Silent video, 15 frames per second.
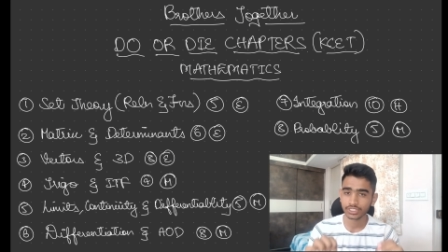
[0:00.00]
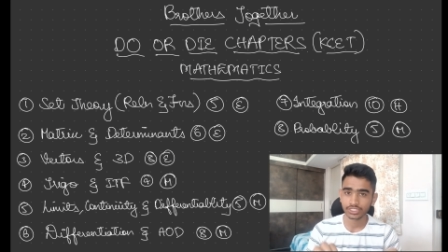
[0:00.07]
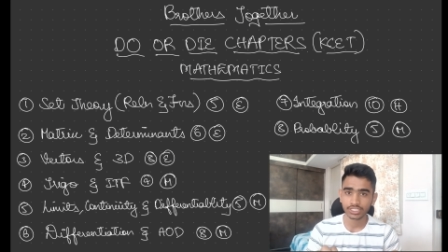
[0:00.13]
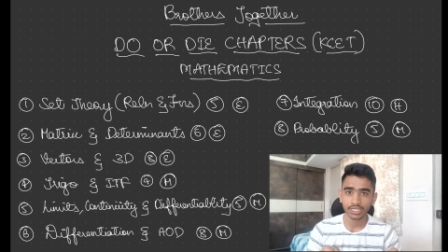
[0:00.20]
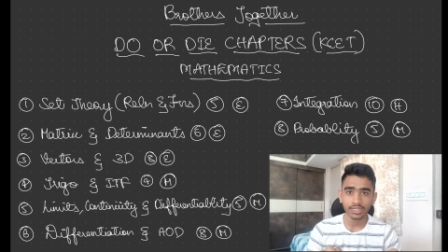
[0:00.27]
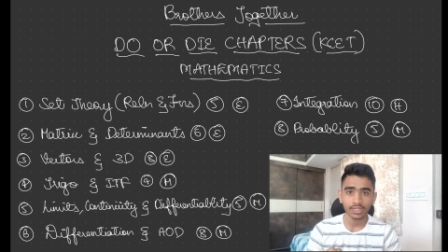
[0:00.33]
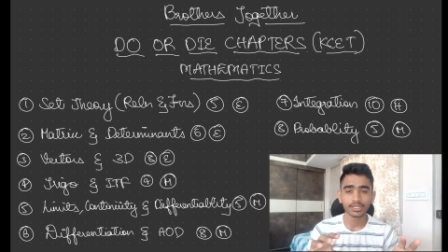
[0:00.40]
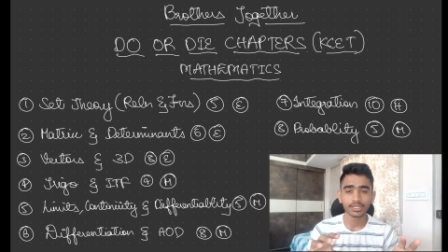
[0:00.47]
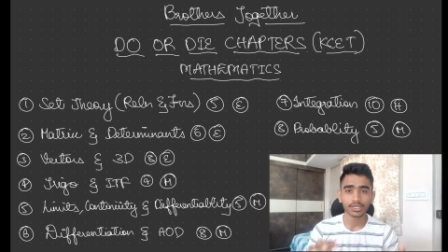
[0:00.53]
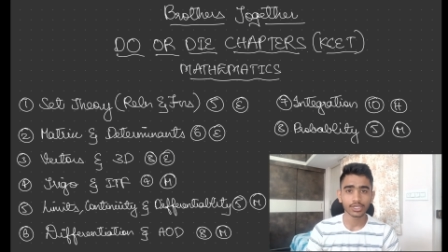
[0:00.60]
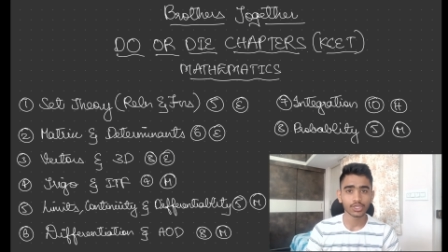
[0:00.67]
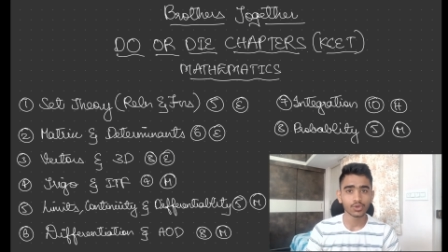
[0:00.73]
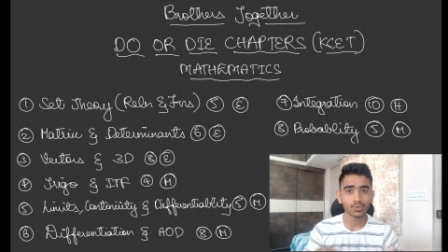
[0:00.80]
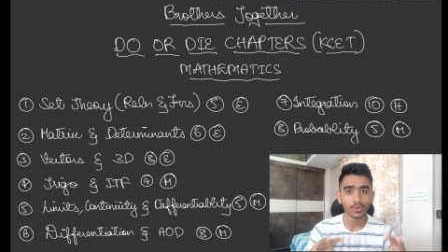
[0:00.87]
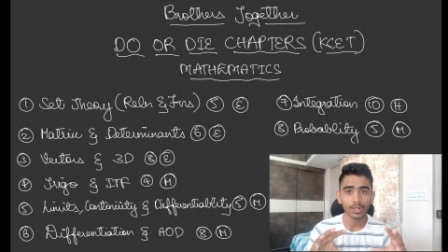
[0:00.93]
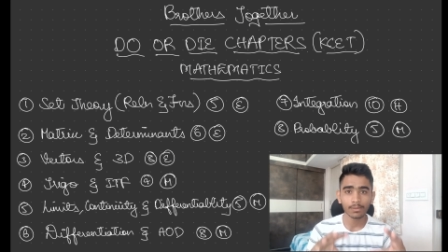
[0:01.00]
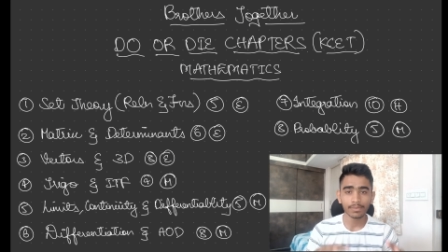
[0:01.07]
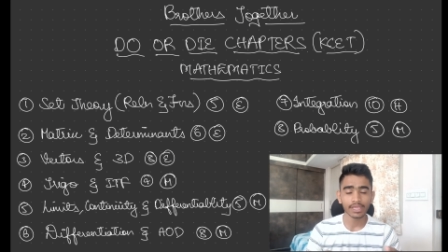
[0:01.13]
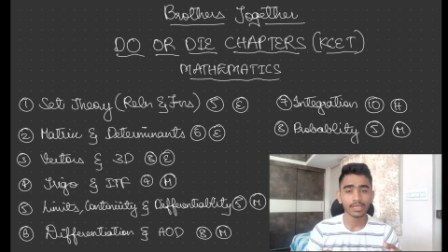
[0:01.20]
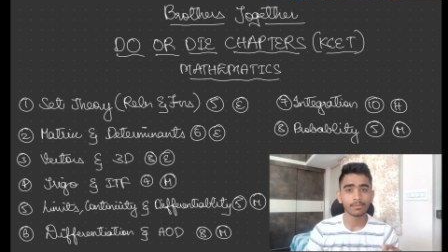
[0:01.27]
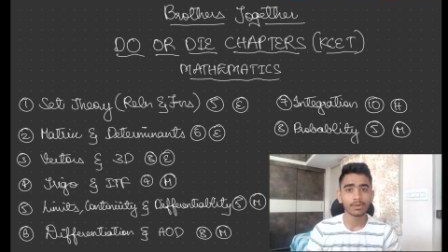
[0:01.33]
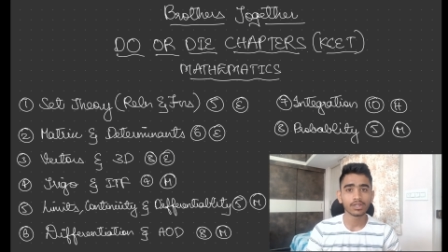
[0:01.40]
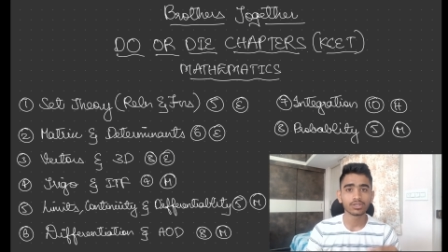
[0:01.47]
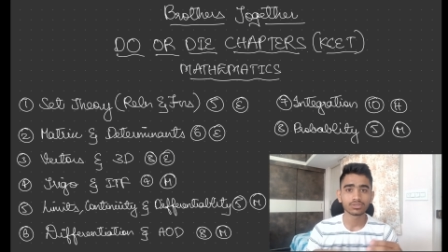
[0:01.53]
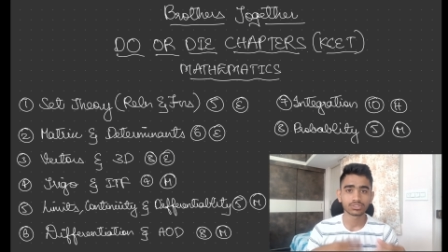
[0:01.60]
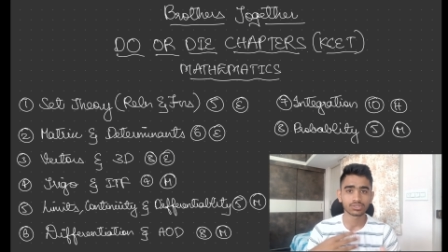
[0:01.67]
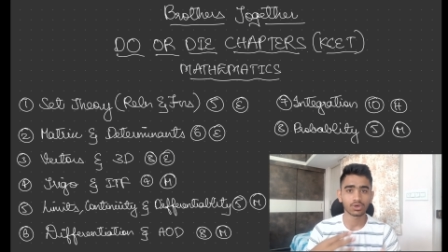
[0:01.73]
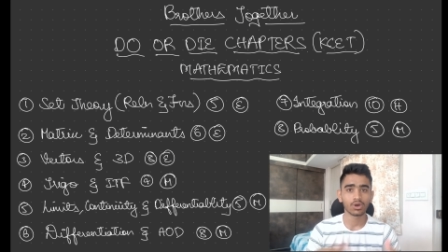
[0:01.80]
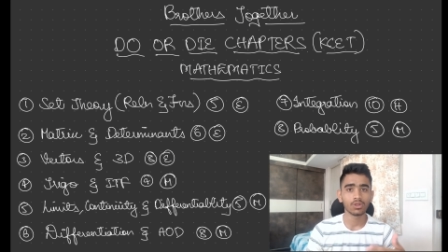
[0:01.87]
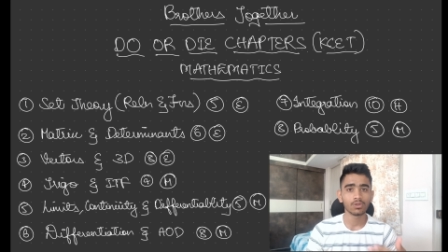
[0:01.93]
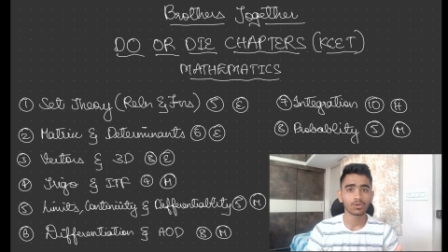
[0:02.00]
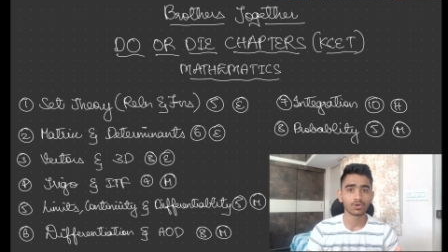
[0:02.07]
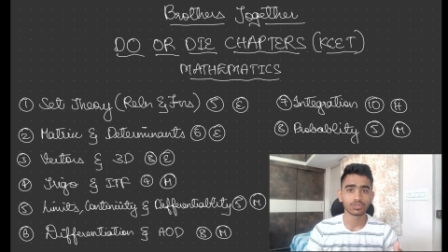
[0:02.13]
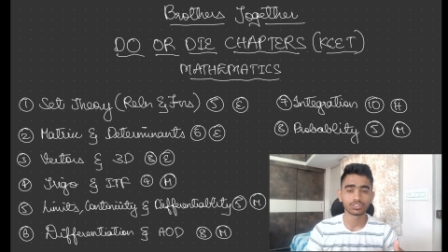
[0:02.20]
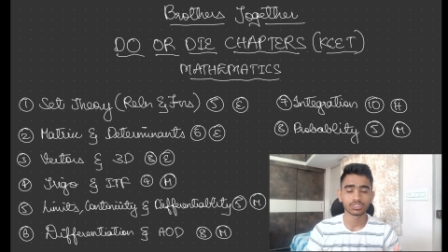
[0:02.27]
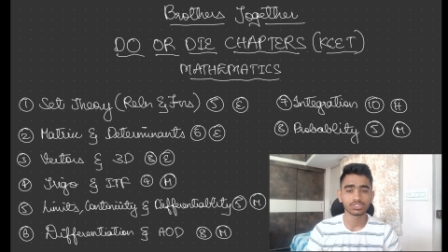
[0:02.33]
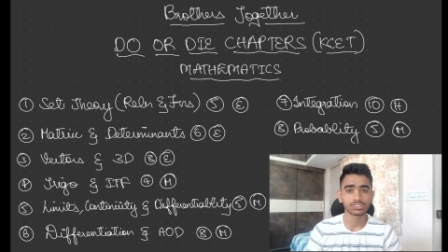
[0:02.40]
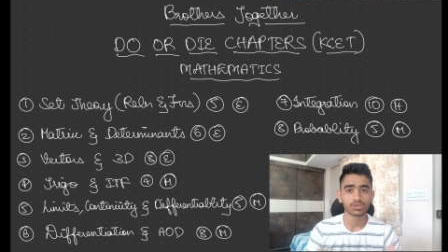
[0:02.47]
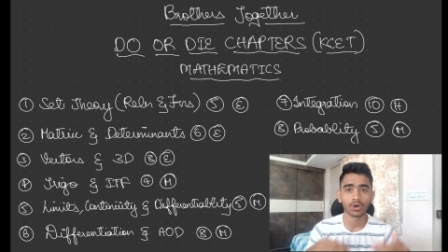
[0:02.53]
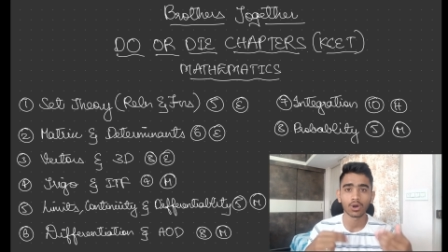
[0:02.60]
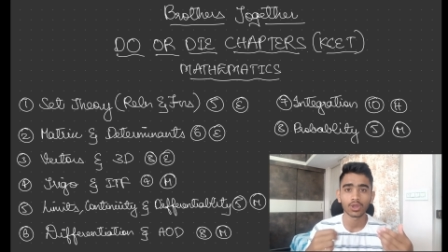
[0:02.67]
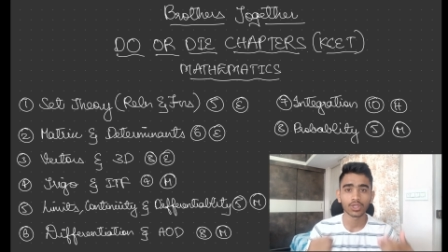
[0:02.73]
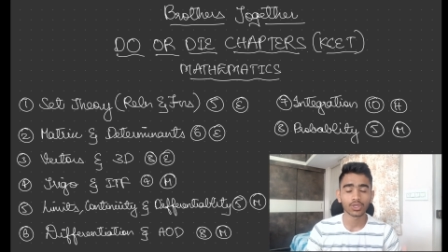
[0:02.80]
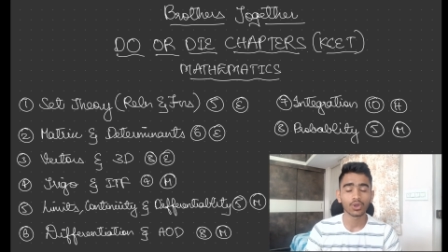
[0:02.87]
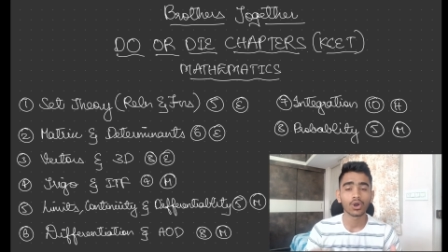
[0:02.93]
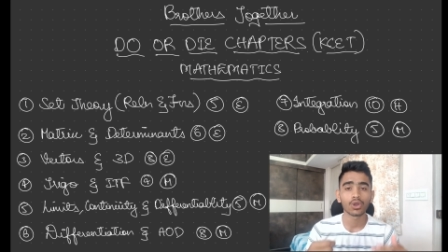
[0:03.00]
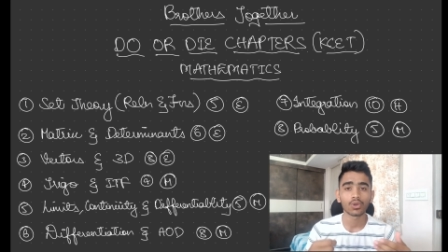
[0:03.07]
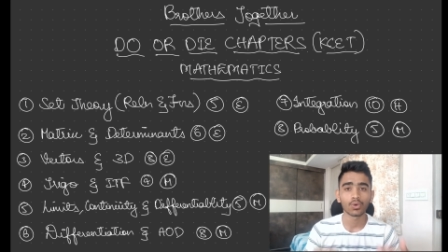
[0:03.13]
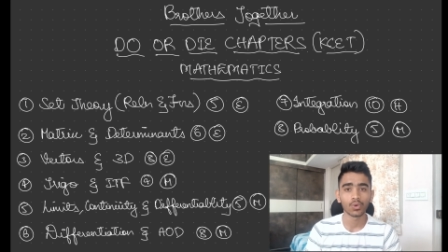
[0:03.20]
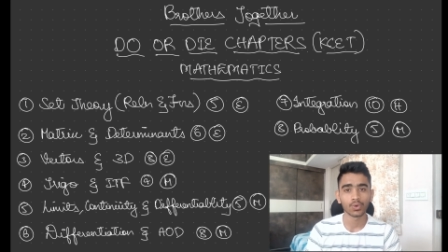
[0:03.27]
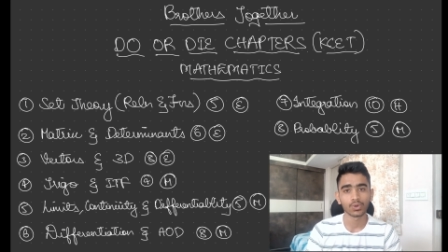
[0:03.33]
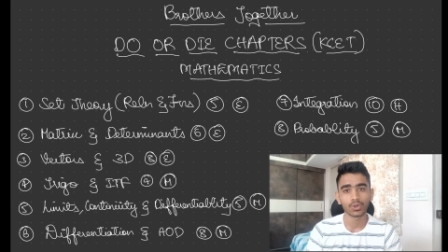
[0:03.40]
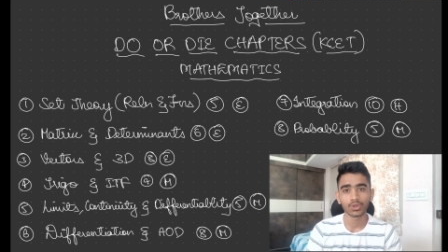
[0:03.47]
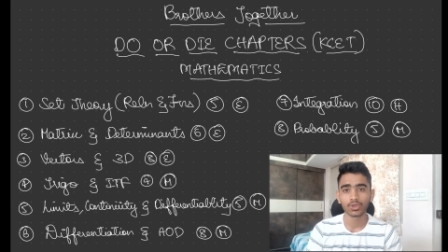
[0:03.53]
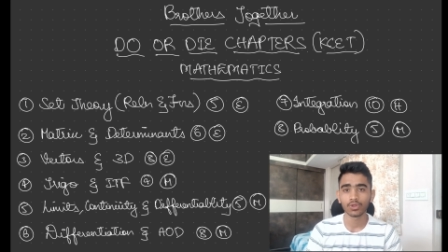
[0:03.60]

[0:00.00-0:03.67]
position that you will be able to solve questions on your own.